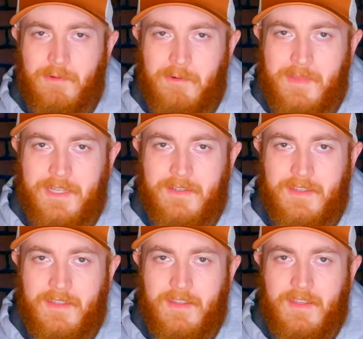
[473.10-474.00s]
will remain
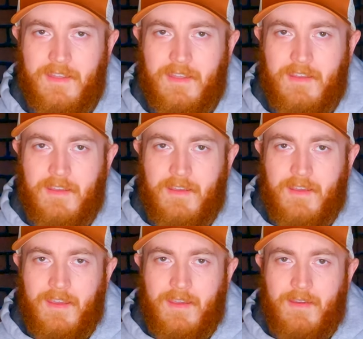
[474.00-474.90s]

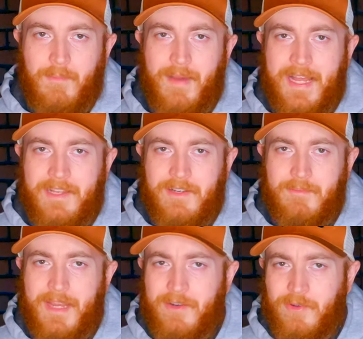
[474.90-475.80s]
mine
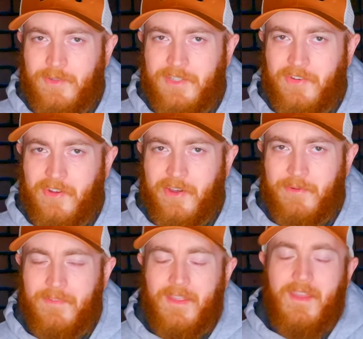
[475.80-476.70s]
and mine only to know.